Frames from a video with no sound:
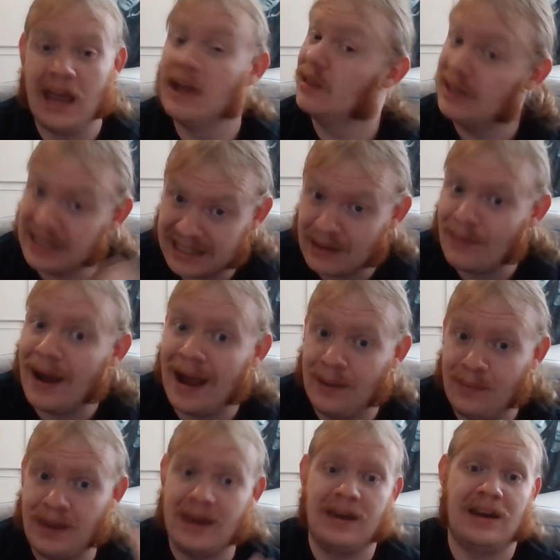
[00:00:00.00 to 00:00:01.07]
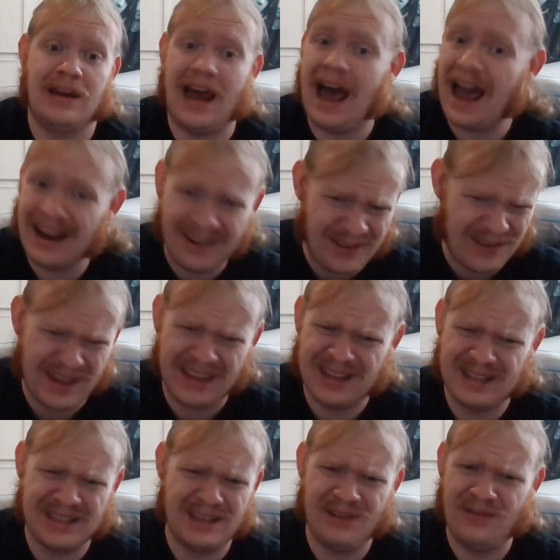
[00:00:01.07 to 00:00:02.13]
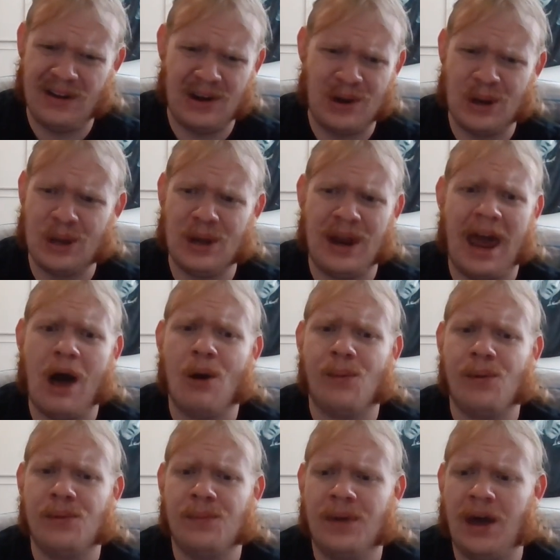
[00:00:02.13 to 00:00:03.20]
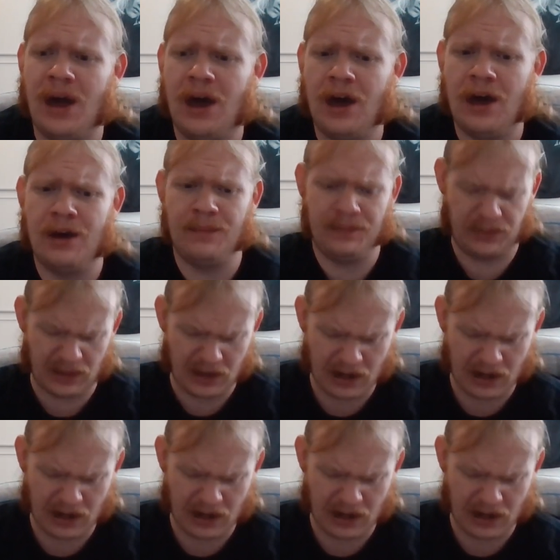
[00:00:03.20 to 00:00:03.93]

at least in my opinion. I don't think this is a very good album.